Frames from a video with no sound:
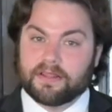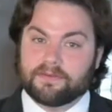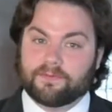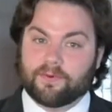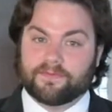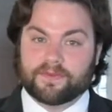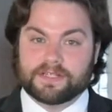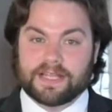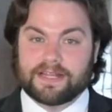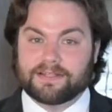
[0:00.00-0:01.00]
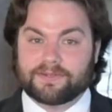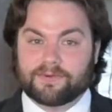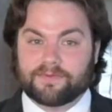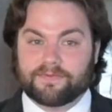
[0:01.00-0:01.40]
Therefore, if there's any sort